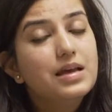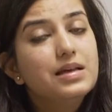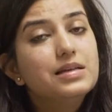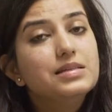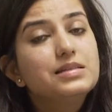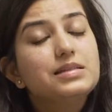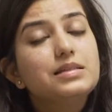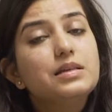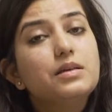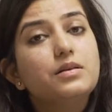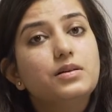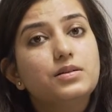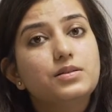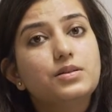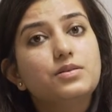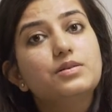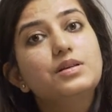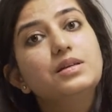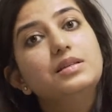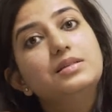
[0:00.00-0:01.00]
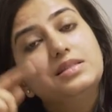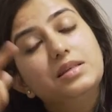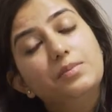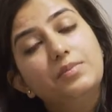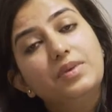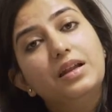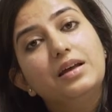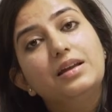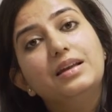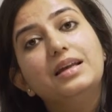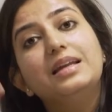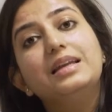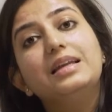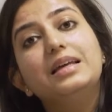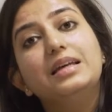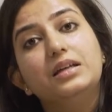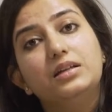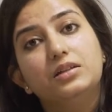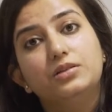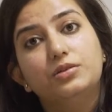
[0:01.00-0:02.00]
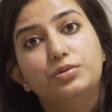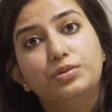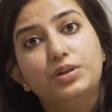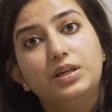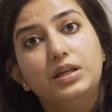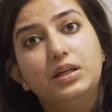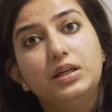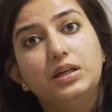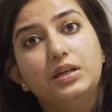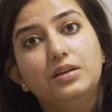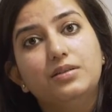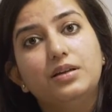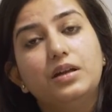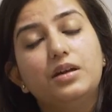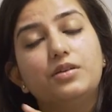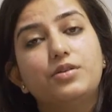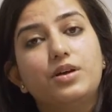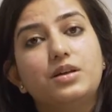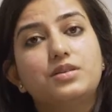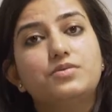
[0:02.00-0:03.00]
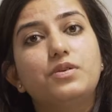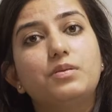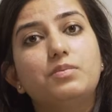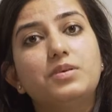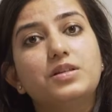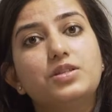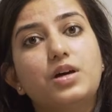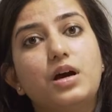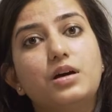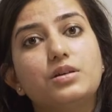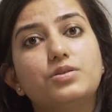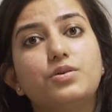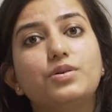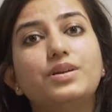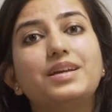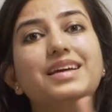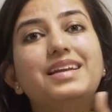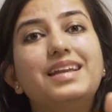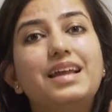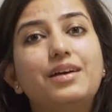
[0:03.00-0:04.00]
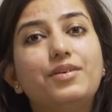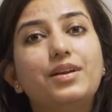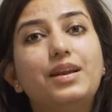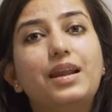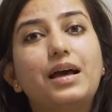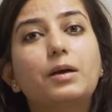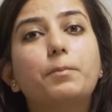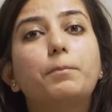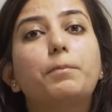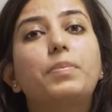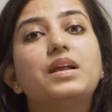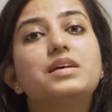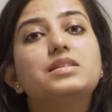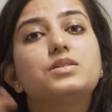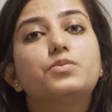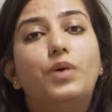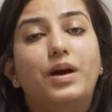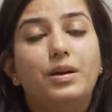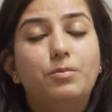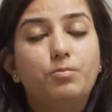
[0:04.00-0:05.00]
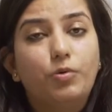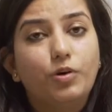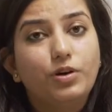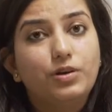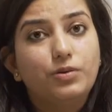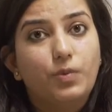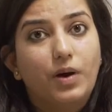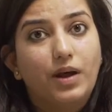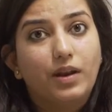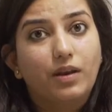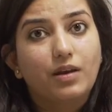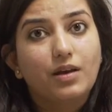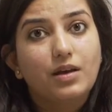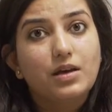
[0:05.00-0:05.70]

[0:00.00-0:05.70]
Similarly in year 3 the interest will be charged on 11 lakh plus 1.1,